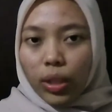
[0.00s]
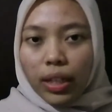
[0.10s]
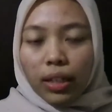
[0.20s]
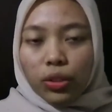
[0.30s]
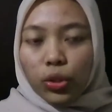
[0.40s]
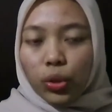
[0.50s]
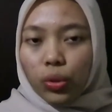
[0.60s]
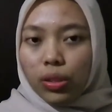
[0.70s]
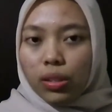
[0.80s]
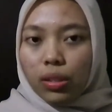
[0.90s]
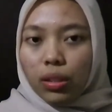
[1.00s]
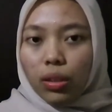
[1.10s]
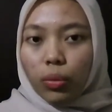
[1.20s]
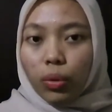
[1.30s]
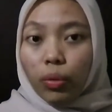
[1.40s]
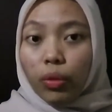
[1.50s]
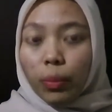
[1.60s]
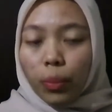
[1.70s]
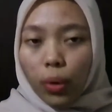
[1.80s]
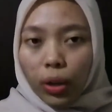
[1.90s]
We can choose where we
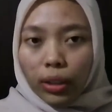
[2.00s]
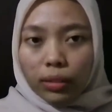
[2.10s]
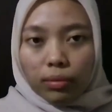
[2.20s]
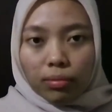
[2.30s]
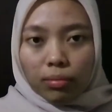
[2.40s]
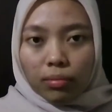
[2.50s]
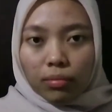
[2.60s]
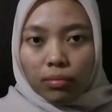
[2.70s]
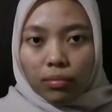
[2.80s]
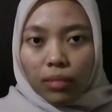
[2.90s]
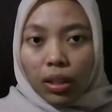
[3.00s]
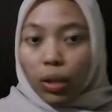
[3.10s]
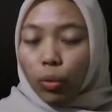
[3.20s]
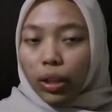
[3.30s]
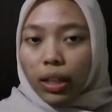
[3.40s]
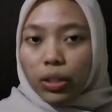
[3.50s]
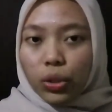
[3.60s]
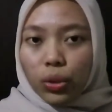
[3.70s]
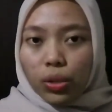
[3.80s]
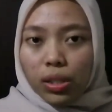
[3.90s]
were born. We
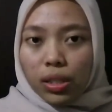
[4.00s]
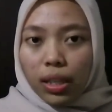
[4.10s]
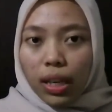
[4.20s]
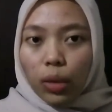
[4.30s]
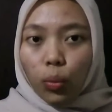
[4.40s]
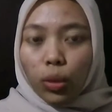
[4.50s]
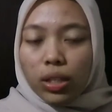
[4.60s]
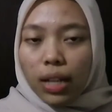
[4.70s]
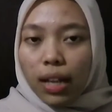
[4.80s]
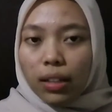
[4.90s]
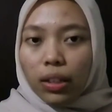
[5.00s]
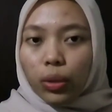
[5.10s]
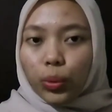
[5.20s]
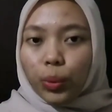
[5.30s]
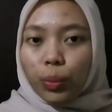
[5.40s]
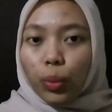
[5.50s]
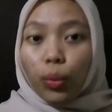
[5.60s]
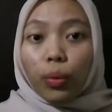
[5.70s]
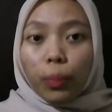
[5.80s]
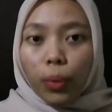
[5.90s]
can choose in which ethnic group
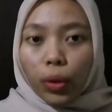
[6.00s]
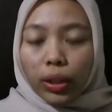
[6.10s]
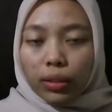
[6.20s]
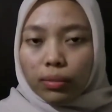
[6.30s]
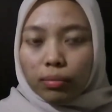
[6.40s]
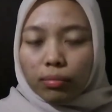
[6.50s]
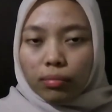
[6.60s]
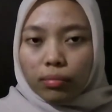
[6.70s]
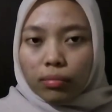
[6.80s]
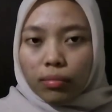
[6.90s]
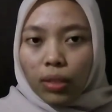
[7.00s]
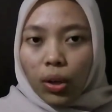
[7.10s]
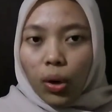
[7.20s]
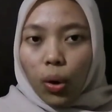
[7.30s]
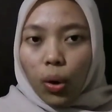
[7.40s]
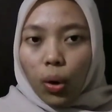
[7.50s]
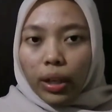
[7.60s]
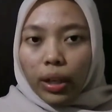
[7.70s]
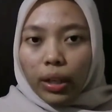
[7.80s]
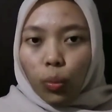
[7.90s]
we were born,
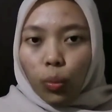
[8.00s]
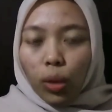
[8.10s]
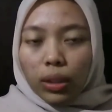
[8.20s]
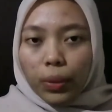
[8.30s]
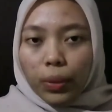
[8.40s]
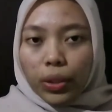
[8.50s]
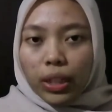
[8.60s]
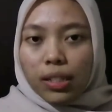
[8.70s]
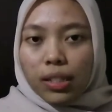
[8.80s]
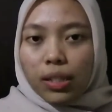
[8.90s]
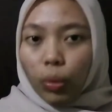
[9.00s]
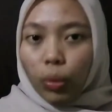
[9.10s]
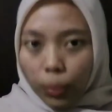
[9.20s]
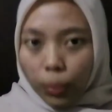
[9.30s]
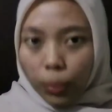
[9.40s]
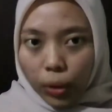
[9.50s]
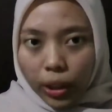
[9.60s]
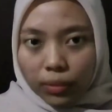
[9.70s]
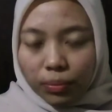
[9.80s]
or in what appearance we were born.